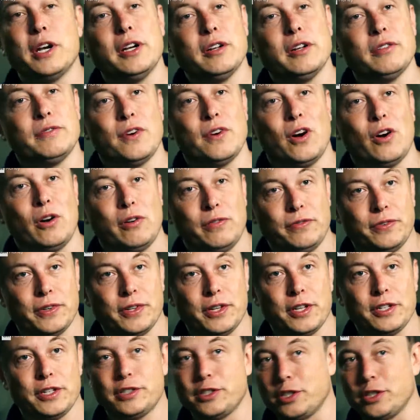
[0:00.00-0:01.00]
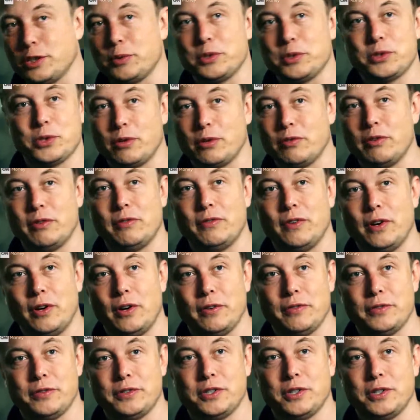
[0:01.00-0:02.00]
We didn't evolve for this because we sort of
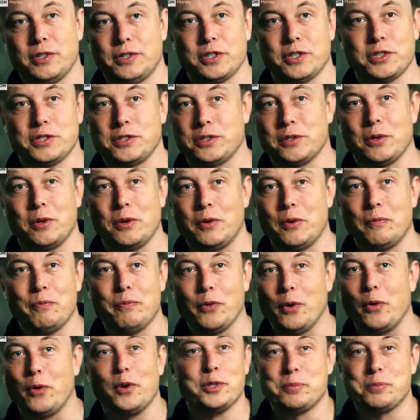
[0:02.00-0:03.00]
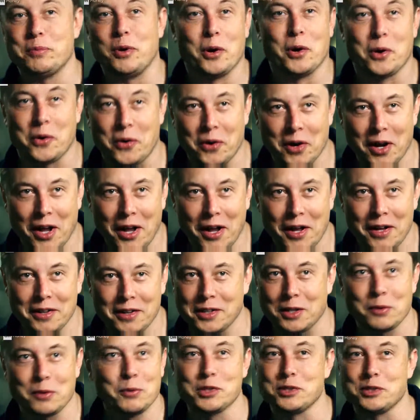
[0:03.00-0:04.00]
evolved to just always
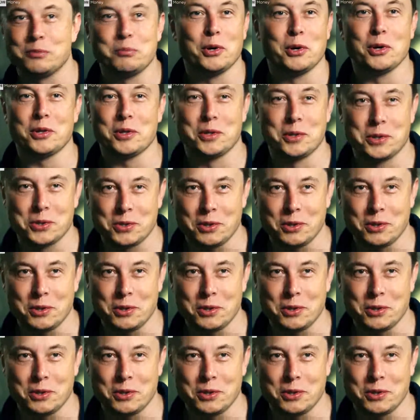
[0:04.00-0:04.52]
procreate and there wasn't birth